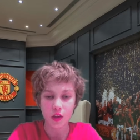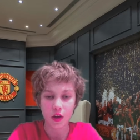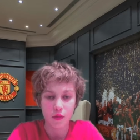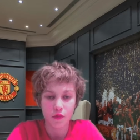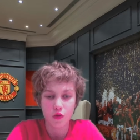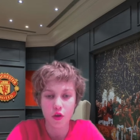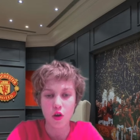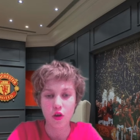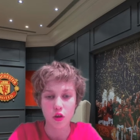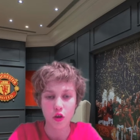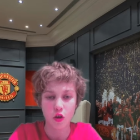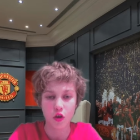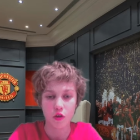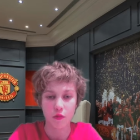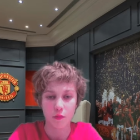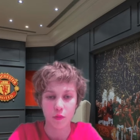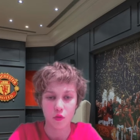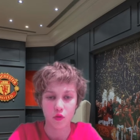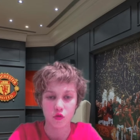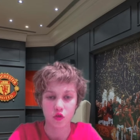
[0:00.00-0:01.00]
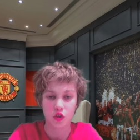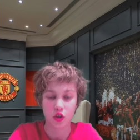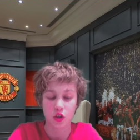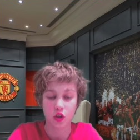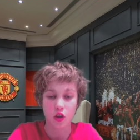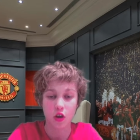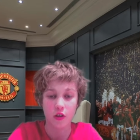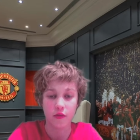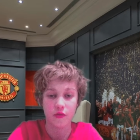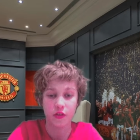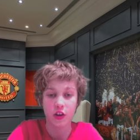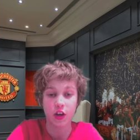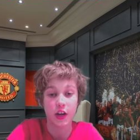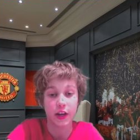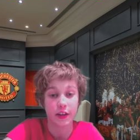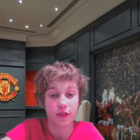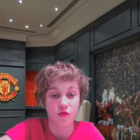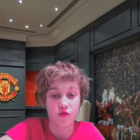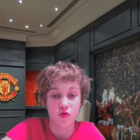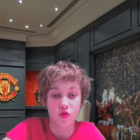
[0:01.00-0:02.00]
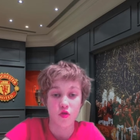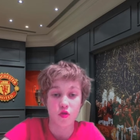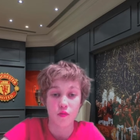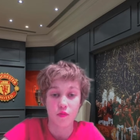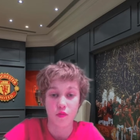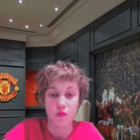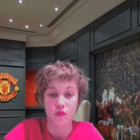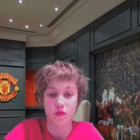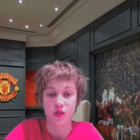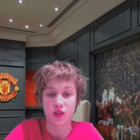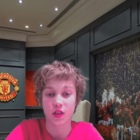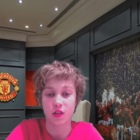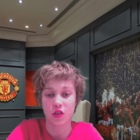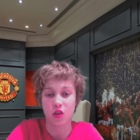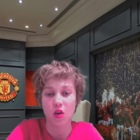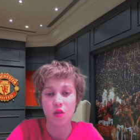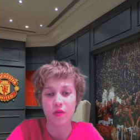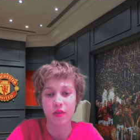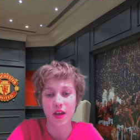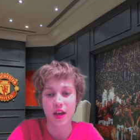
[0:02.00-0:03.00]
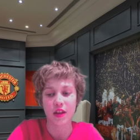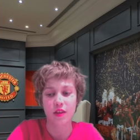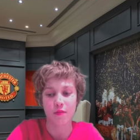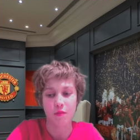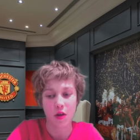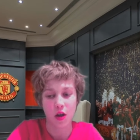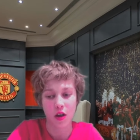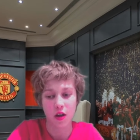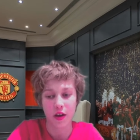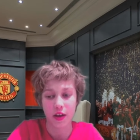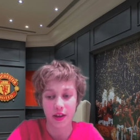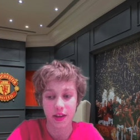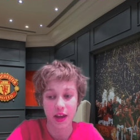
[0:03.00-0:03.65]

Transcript: no long balls, just go for nice through balls and don't get them high.